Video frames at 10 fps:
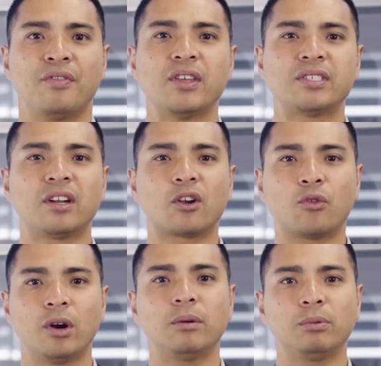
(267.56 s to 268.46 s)
There's an
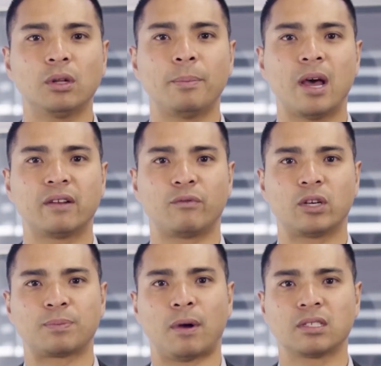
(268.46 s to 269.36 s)
incredible amount of
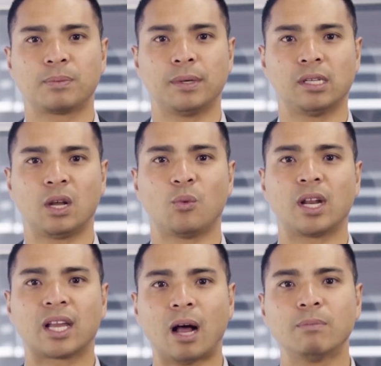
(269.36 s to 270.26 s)
responsibility when
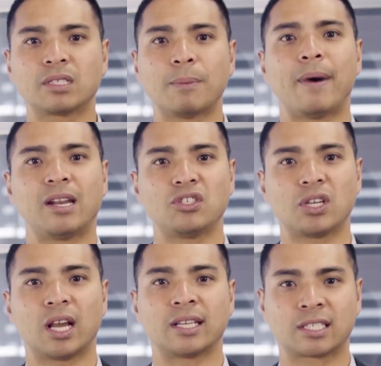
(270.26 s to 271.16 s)
it comes to
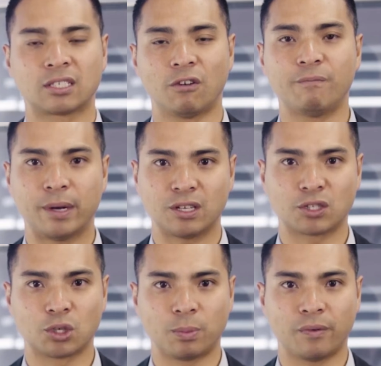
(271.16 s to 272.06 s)
managing a self-managed
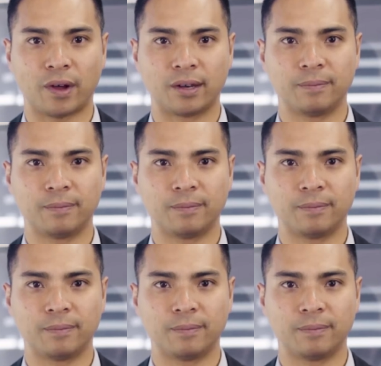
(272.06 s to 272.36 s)
super fund.